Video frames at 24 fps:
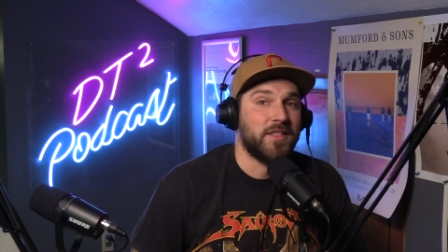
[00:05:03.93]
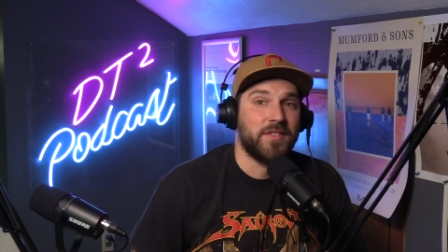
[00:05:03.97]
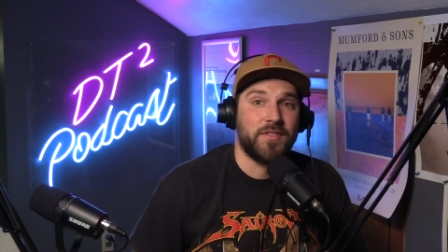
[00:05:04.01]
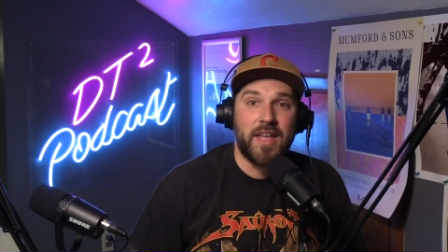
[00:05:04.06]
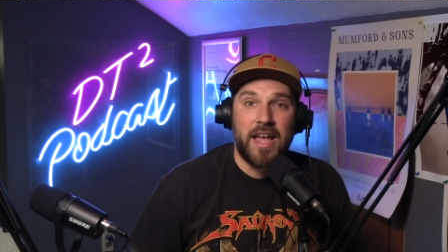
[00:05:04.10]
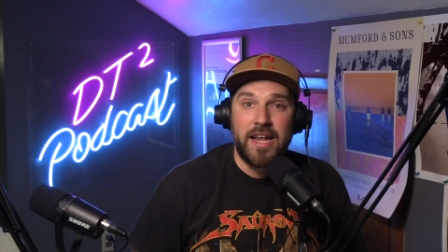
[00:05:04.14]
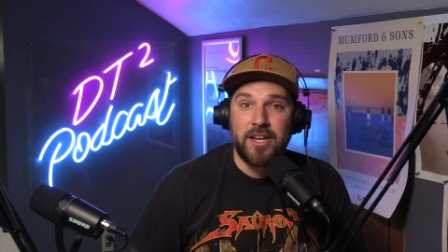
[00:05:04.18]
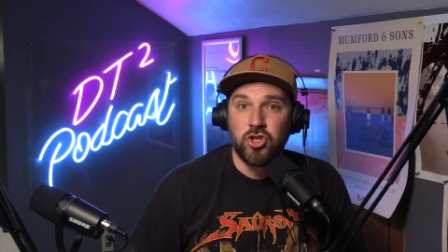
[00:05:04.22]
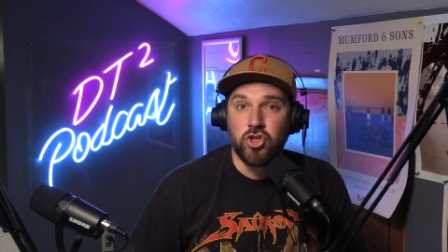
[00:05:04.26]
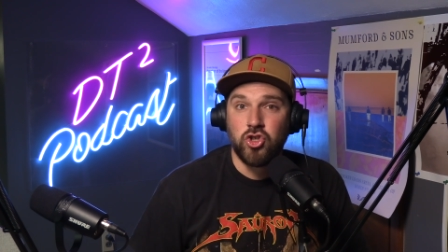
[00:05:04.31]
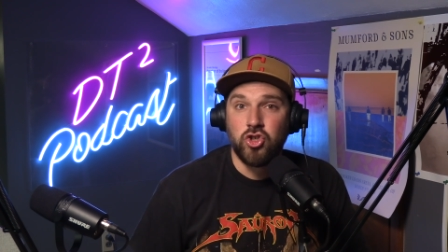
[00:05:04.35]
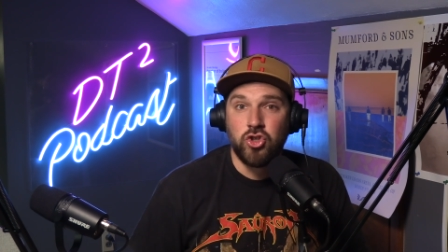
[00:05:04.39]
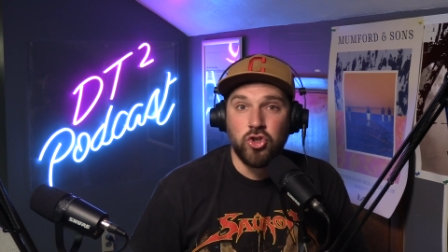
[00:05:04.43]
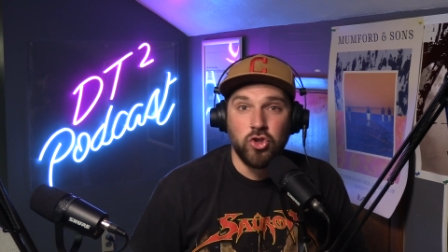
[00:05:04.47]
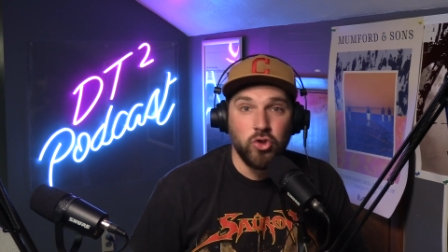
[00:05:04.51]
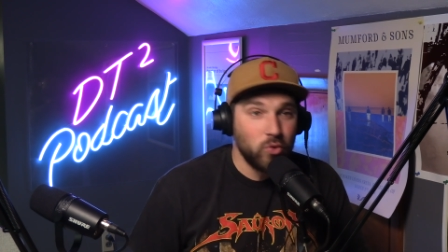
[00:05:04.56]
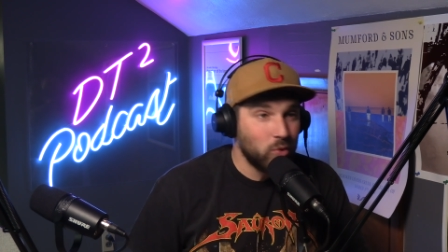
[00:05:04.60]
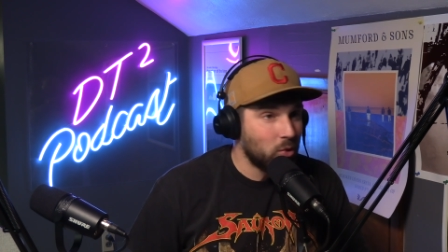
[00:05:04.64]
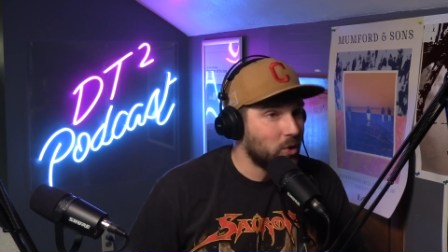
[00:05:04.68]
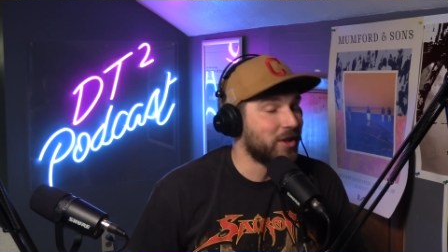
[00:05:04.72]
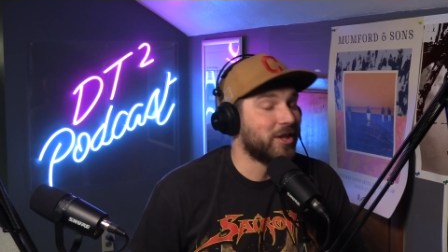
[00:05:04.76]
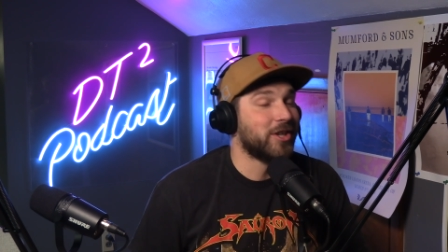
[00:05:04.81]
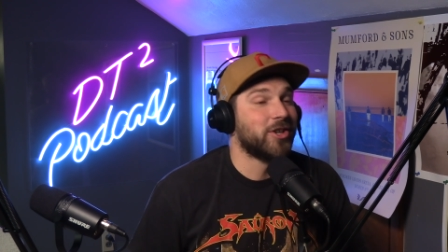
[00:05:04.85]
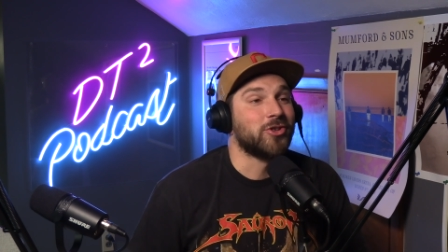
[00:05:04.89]
they do
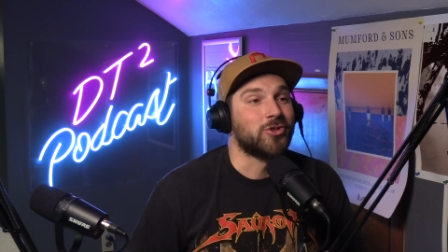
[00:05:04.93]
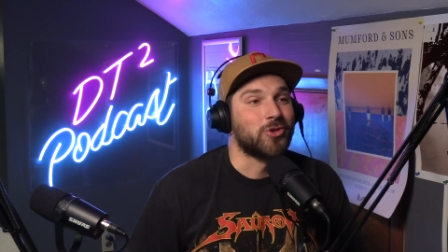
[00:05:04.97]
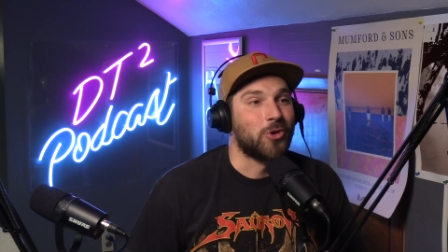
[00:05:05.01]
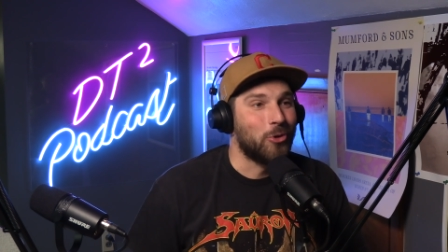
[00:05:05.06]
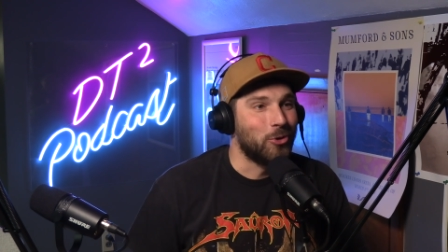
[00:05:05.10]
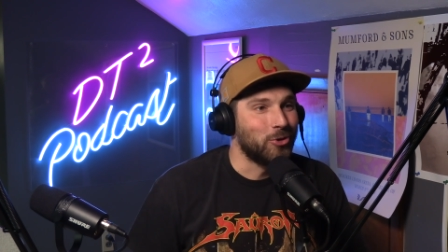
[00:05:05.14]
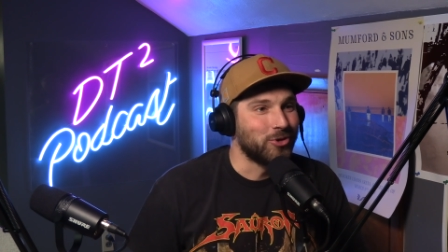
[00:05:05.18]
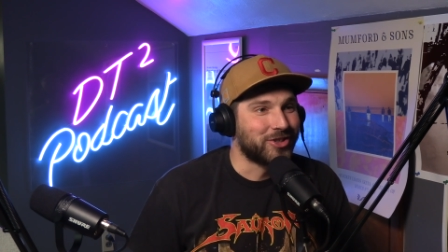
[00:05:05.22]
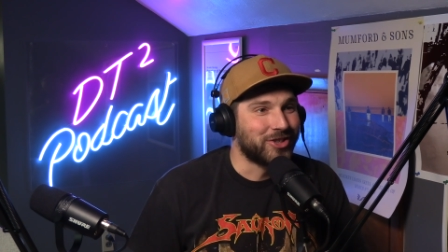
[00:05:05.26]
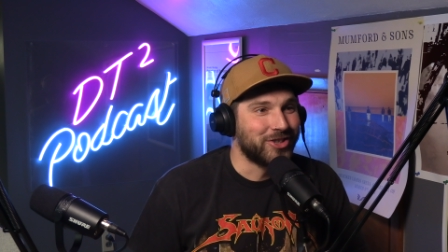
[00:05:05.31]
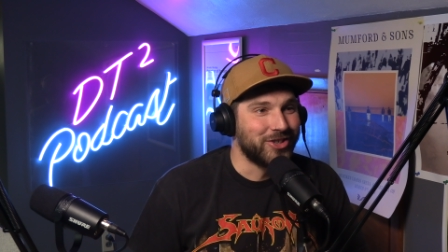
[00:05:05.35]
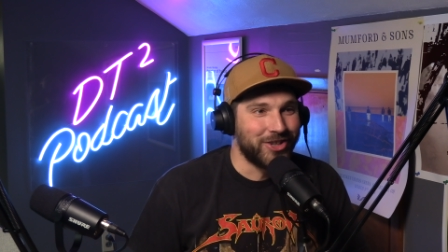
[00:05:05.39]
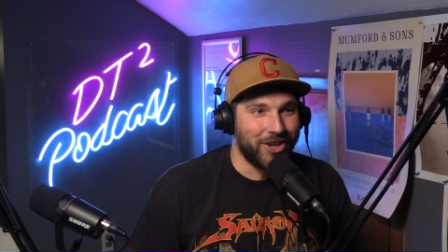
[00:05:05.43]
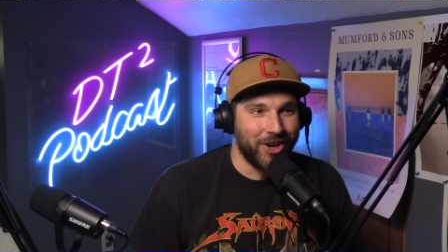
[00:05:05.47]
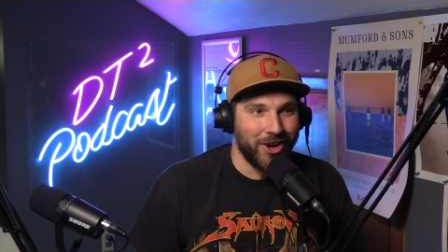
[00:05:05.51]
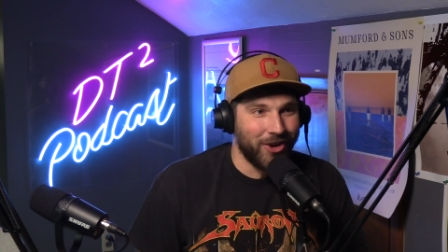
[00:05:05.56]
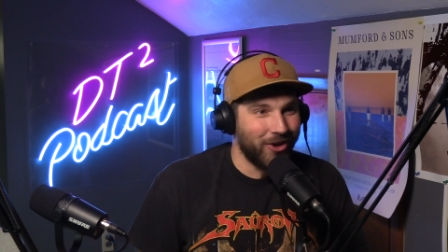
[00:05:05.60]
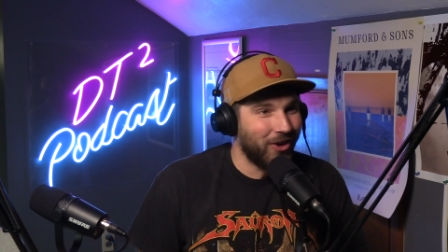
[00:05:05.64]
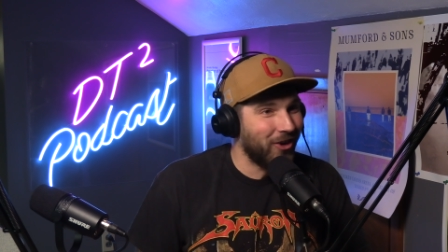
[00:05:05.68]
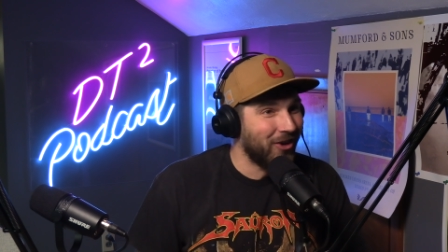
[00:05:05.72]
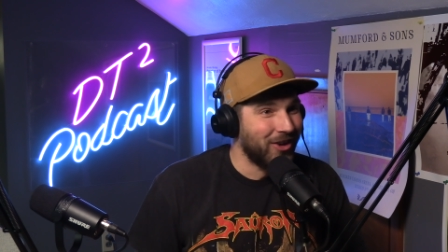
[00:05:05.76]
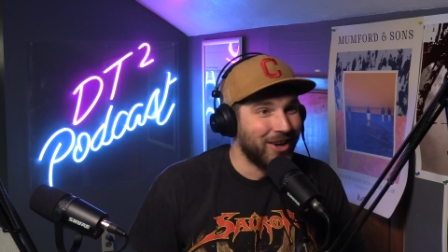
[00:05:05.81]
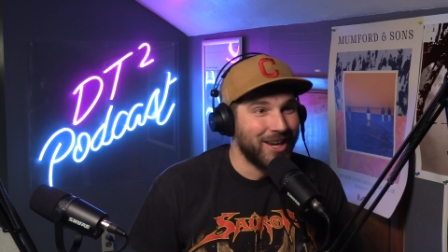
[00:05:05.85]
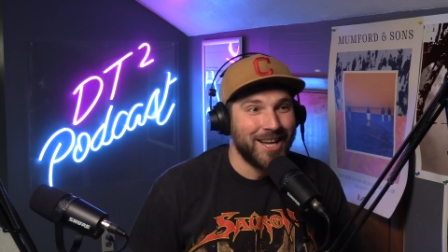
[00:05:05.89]
what they're told to
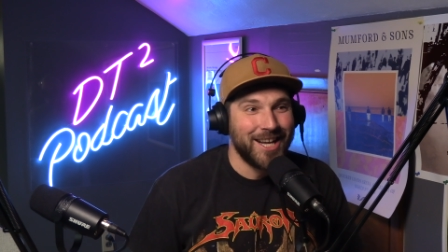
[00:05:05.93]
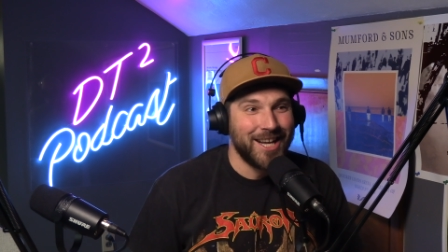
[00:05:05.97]
do.